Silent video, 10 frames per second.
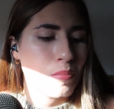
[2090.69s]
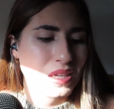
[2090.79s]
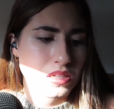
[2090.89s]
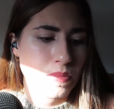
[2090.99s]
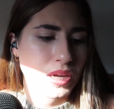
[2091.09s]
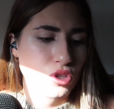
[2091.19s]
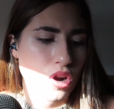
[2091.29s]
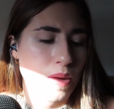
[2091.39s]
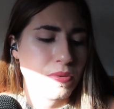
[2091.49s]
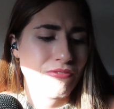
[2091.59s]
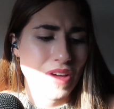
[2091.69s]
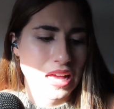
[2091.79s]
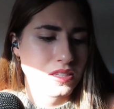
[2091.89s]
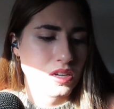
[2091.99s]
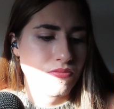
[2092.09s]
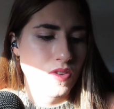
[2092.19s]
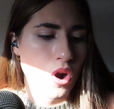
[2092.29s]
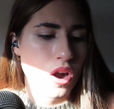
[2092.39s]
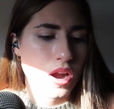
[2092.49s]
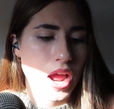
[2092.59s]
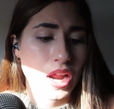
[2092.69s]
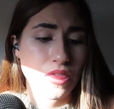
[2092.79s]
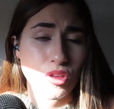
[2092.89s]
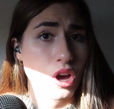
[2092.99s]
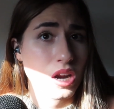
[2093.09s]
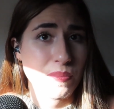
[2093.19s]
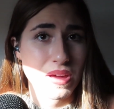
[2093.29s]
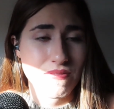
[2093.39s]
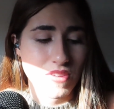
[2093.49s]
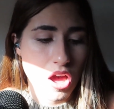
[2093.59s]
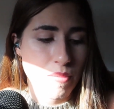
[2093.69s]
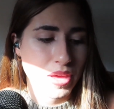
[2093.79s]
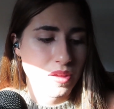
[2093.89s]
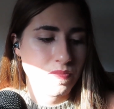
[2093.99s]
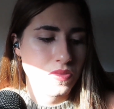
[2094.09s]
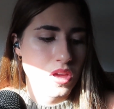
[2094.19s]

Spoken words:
My stomach dropped fast and far, and I thought I might vomit.